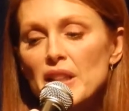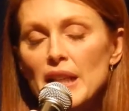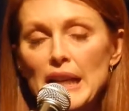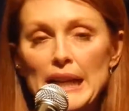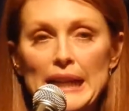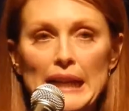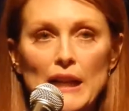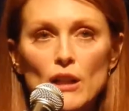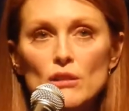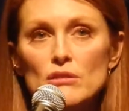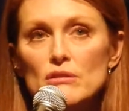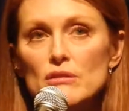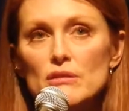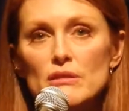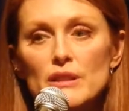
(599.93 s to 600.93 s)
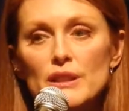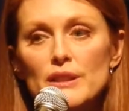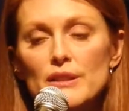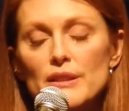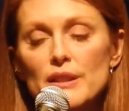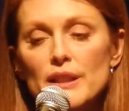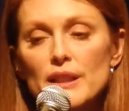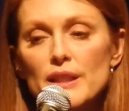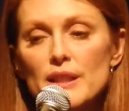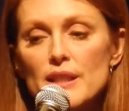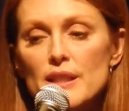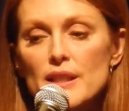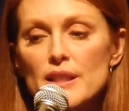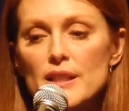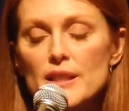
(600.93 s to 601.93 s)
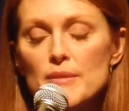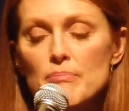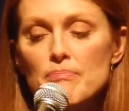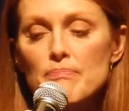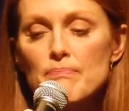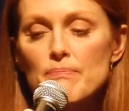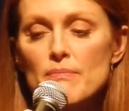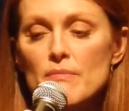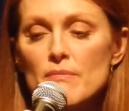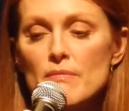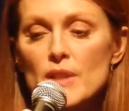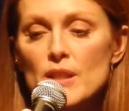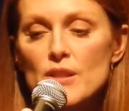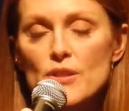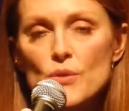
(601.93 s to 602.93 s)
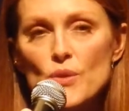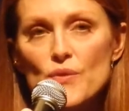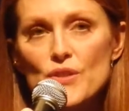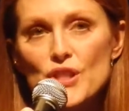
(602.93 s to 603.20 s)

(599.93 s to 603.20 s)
hang out and to sort of